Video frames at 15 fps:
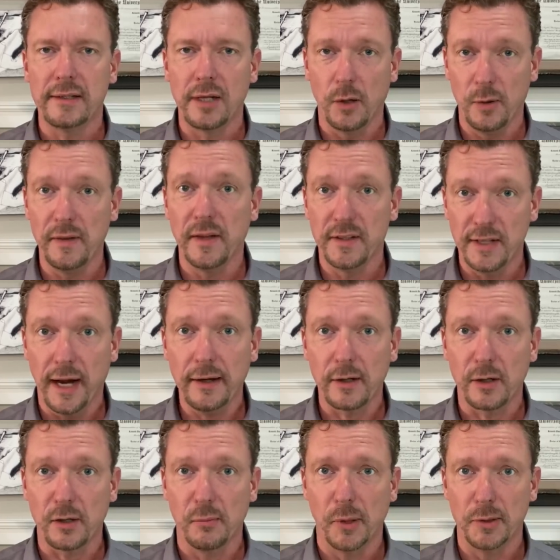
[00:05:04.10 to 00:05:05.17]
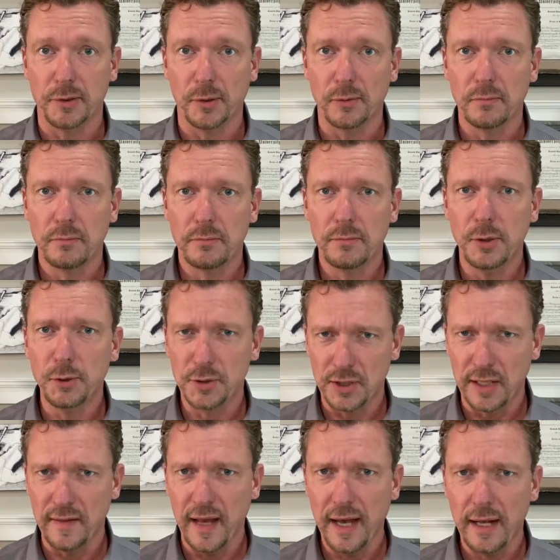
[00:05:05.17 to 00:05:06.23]
Tony the Tiger commercial. You
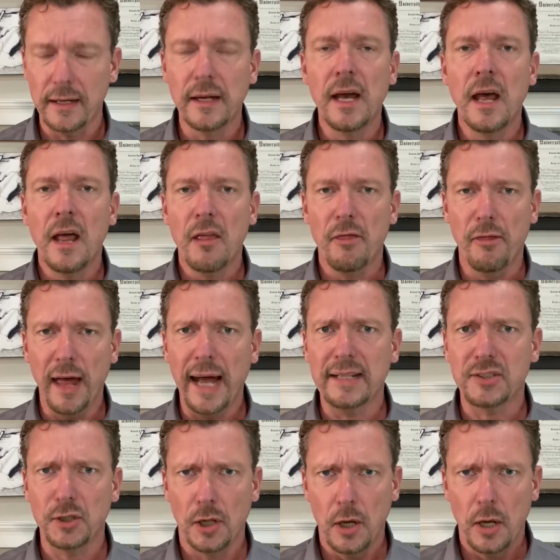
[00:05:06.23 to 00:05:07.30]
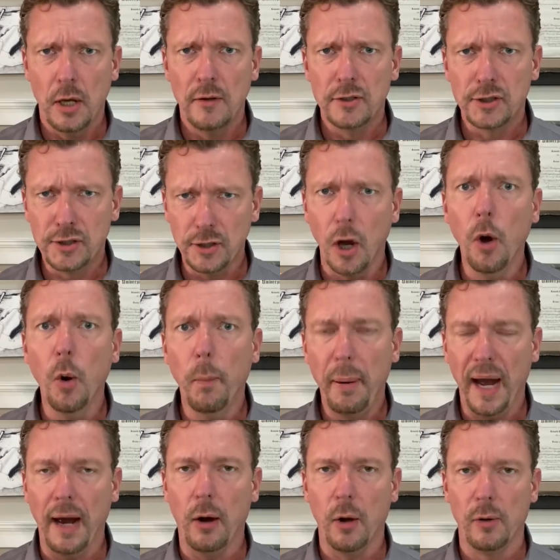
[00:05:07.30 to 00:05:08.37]
see that? That's so
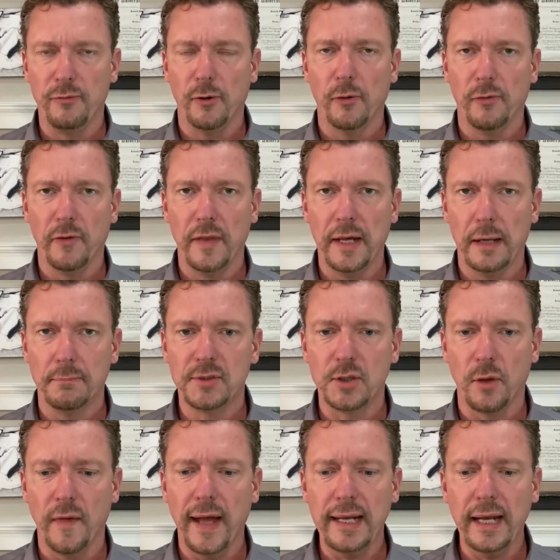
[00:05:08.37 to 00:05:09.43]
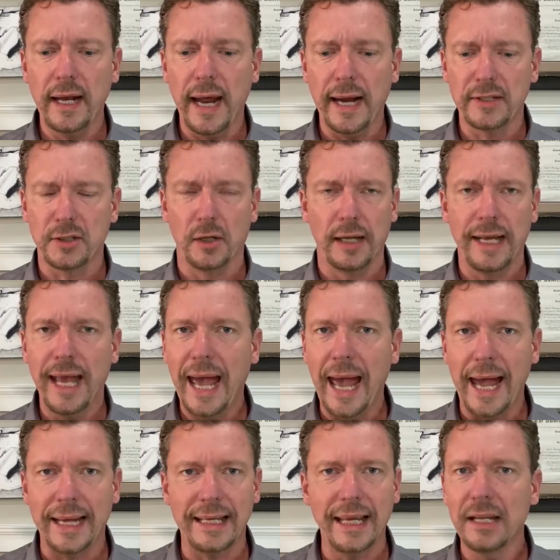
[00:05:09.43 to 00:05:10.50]
powerful for them. So they can actually
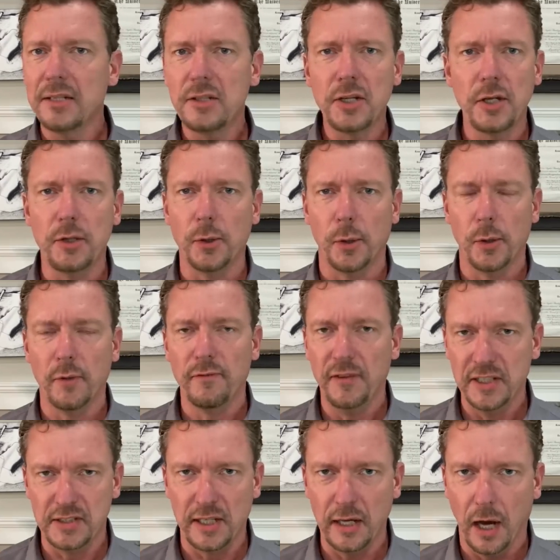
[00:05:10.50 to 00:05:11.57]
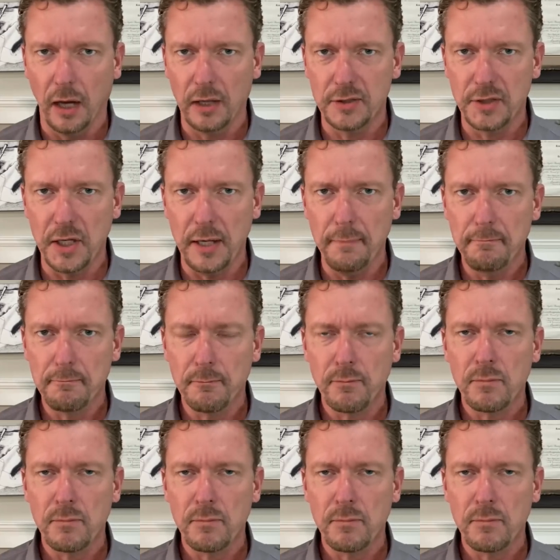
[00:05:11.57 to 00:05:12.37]
hack into your physiology